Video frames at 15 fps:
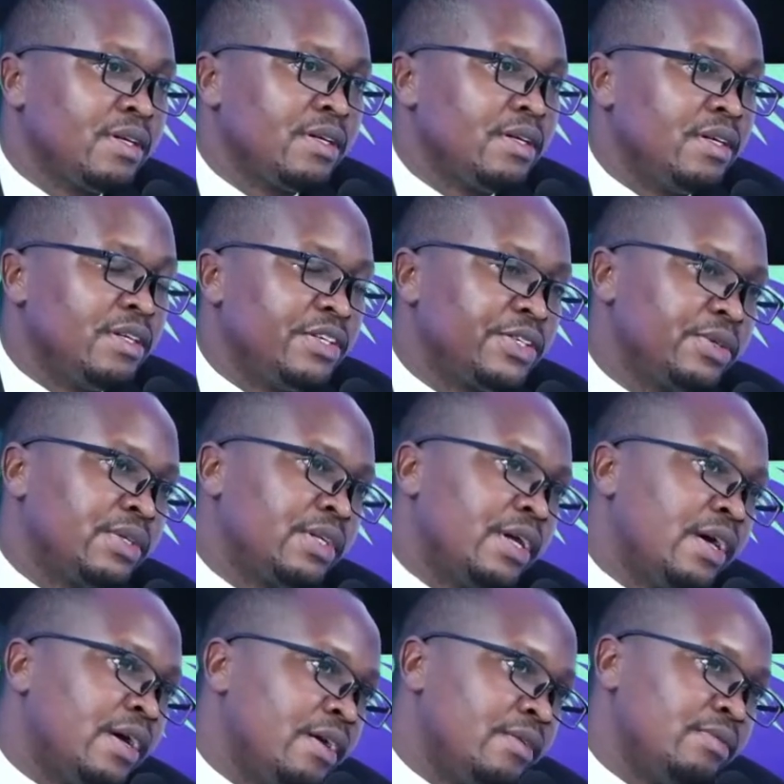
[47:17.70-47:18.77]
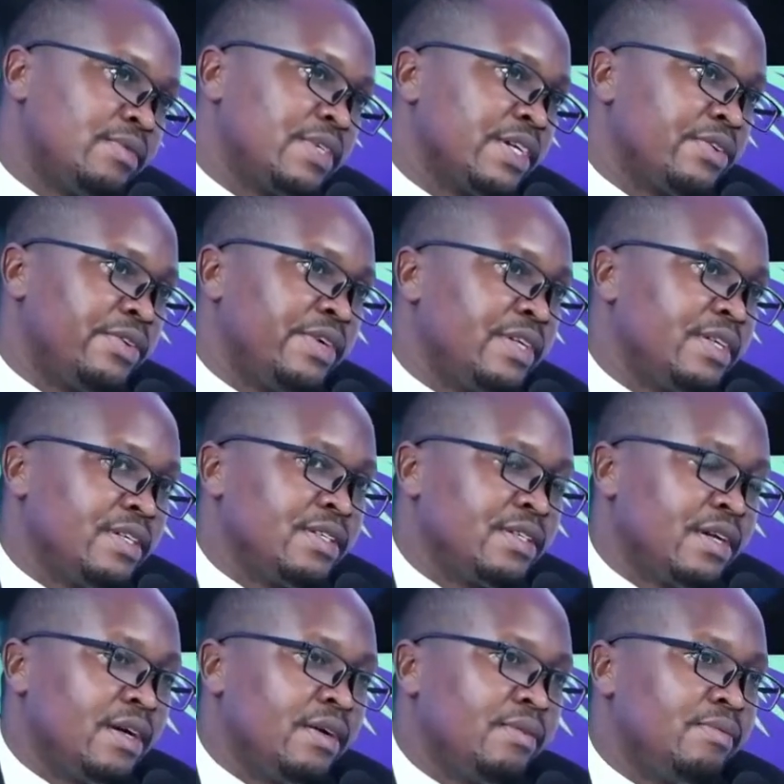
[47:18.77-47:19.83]
The shorter securities,
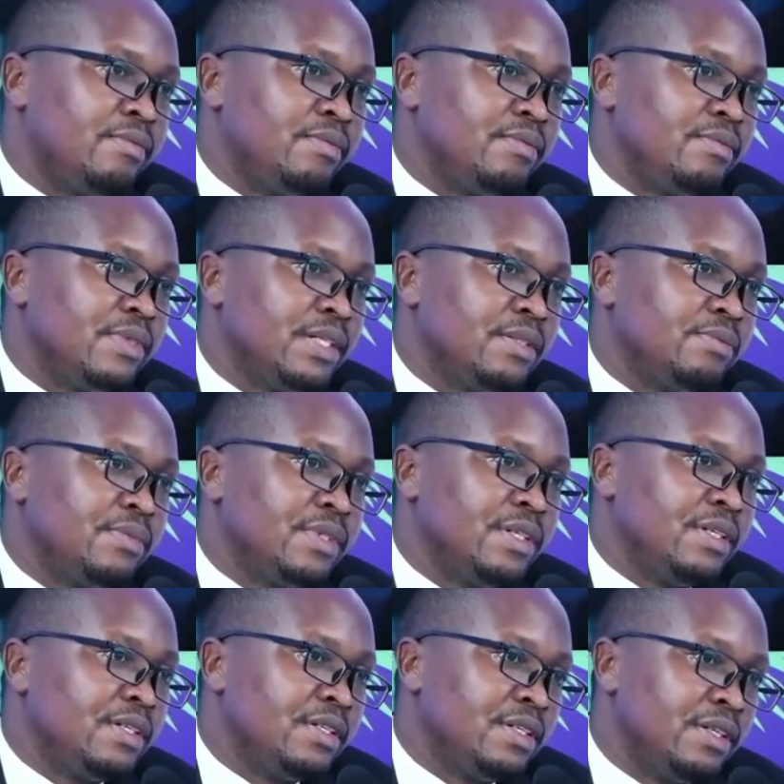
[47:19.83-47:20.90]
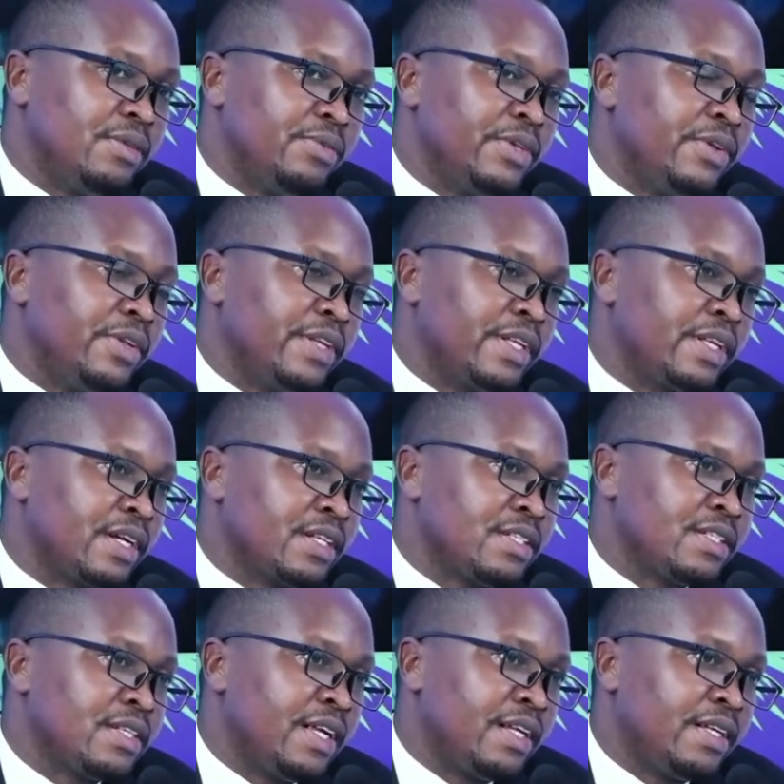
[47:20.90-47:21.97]
the withholding tax
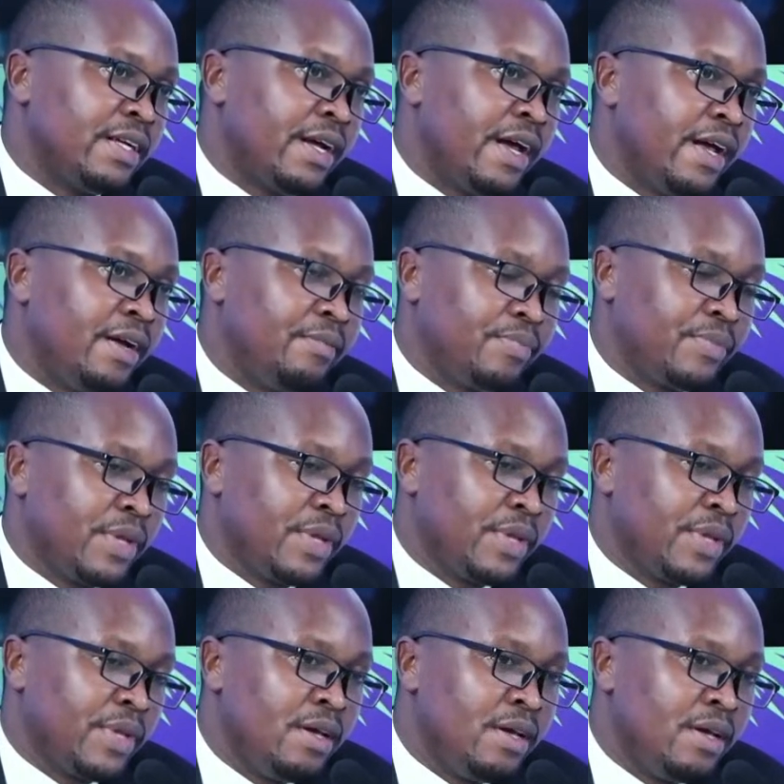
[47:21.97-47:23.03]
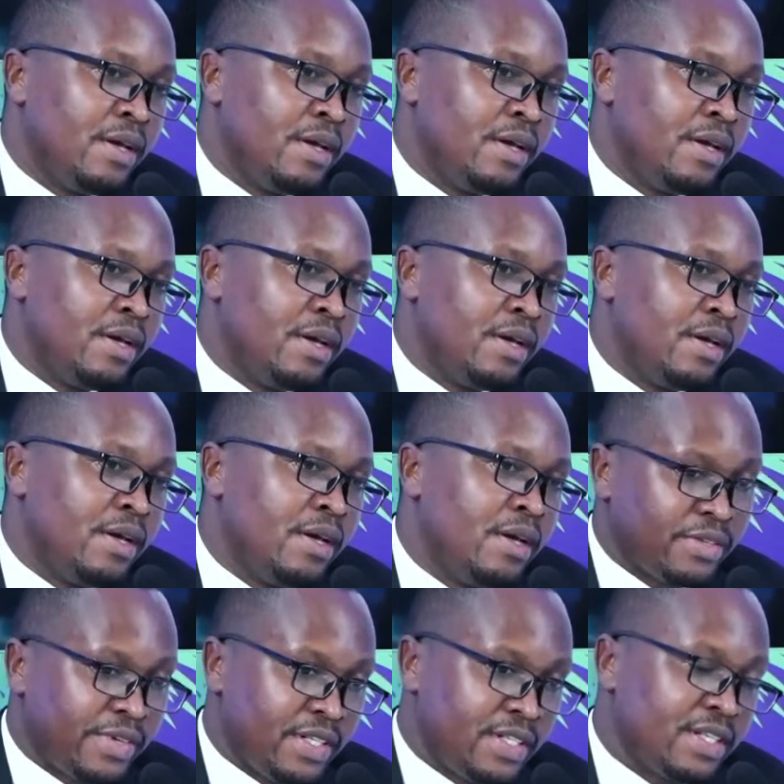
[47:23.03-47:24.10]
is slightly higher. Some of the
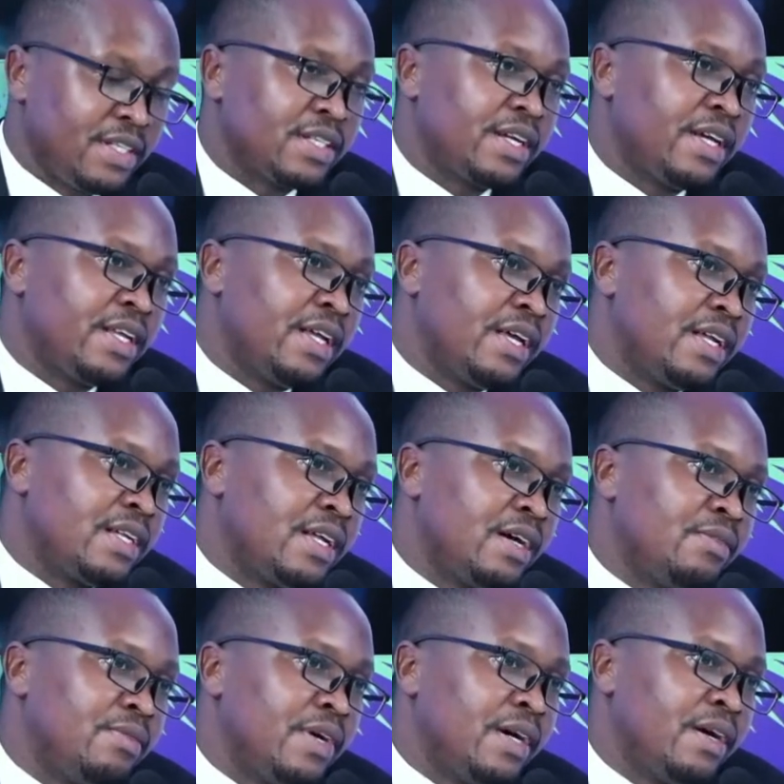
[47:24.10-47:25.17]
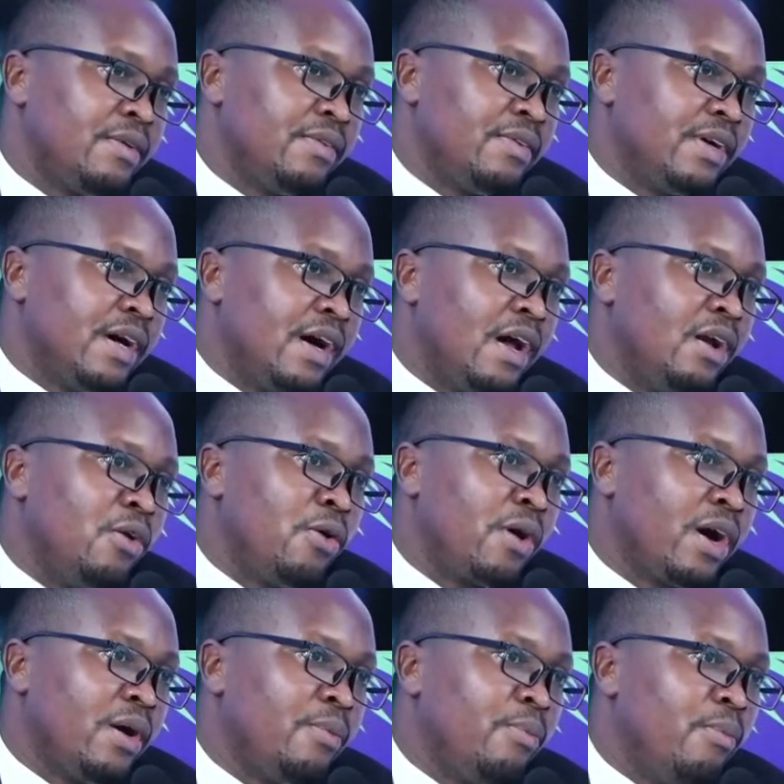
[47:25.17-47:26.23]
countries, for instance, Kenya, that have a
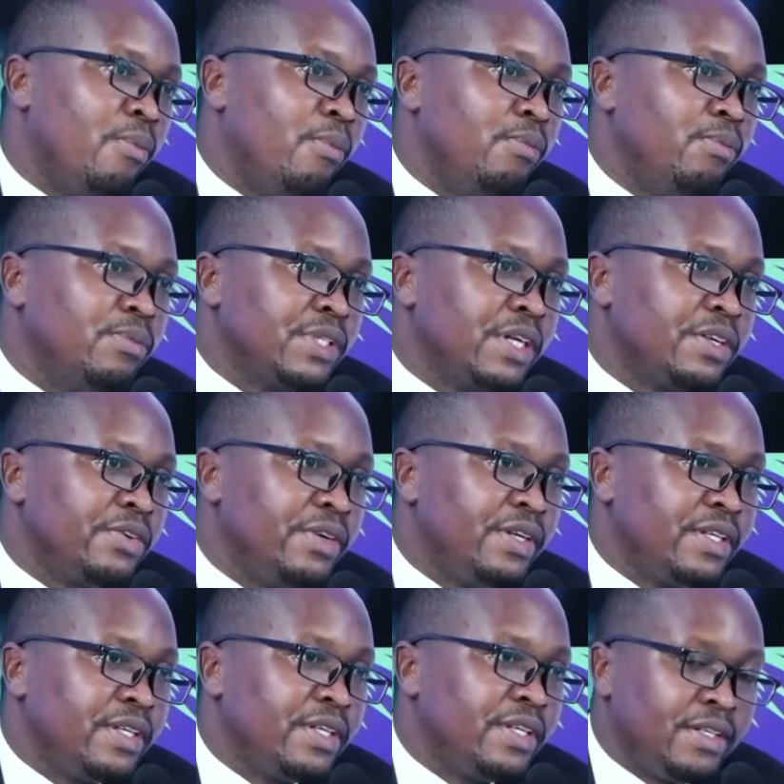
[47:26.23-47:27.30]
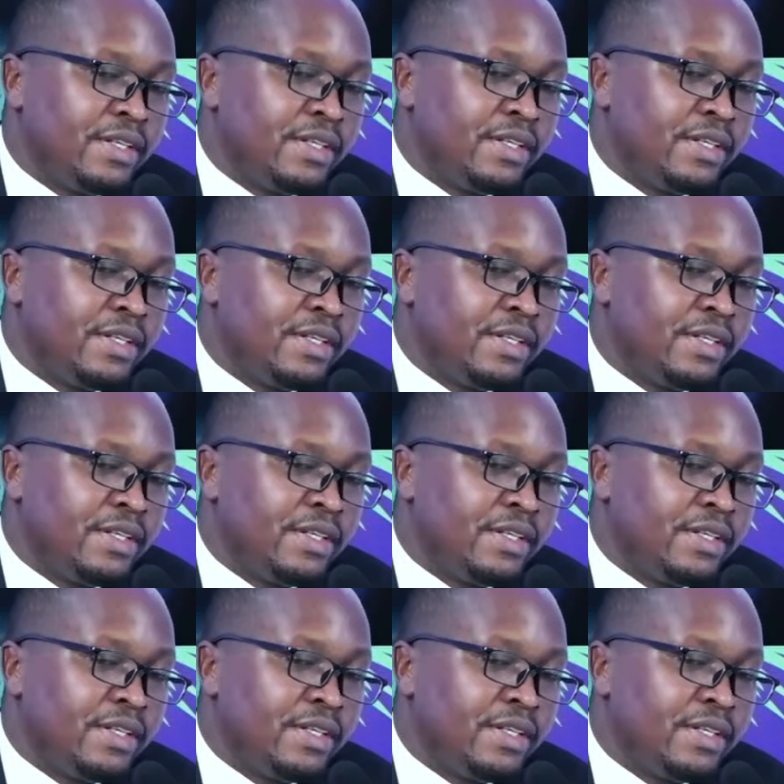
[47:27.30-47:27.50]
longer security